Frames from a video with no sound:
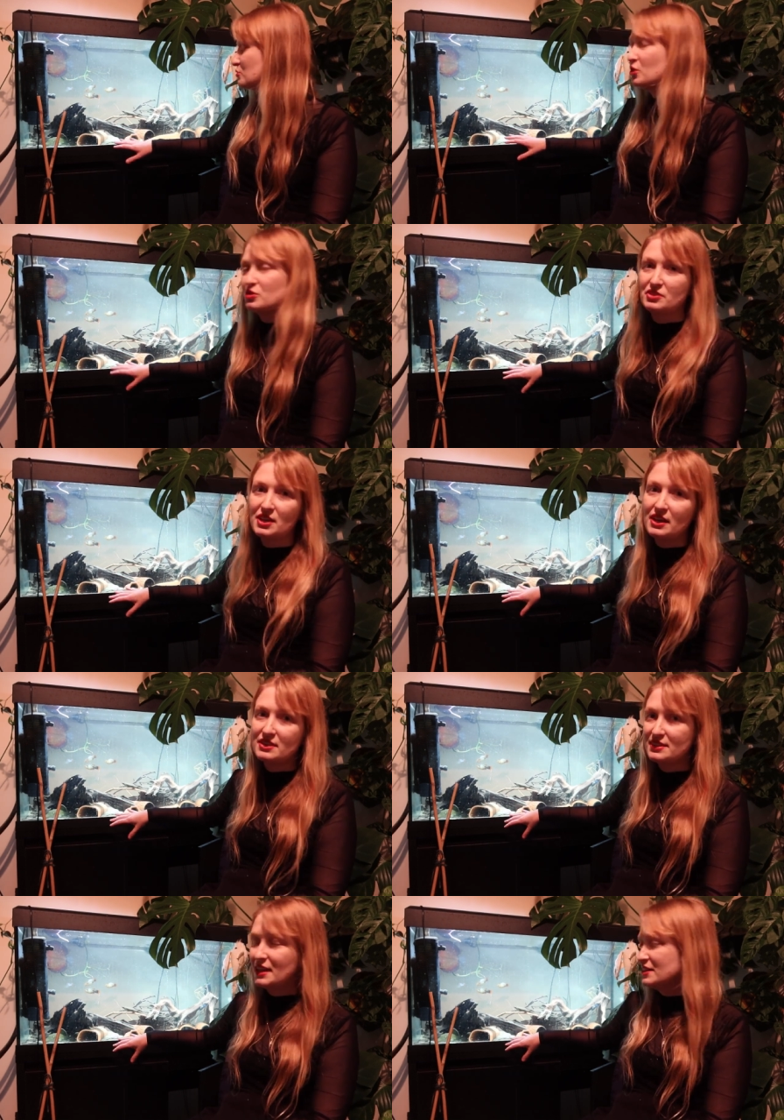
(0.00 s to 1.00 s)
will not
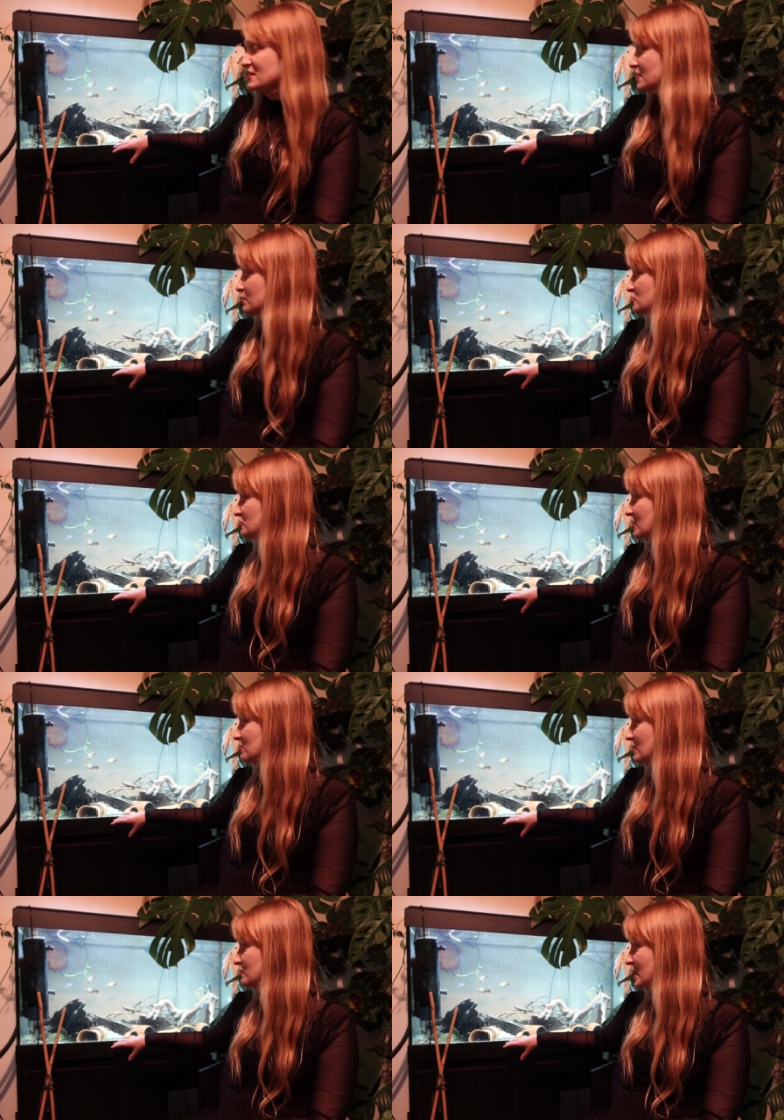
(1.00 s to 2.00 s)
stay in the
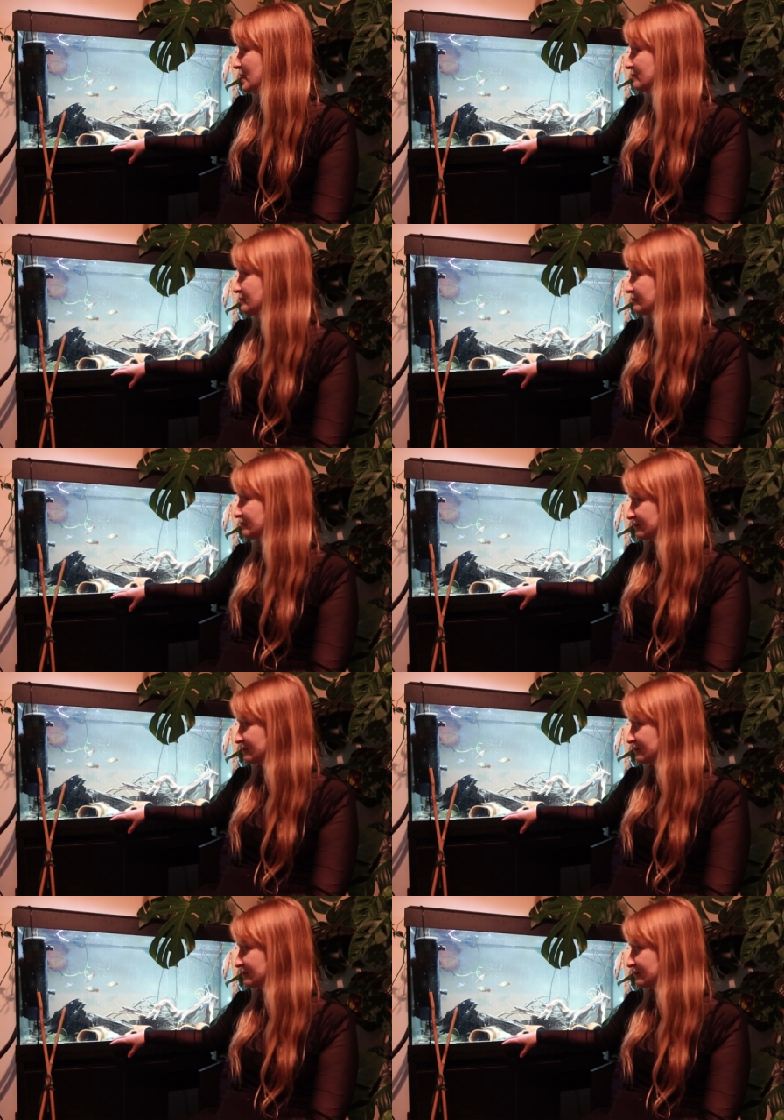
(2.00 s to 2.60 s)
substrate with them.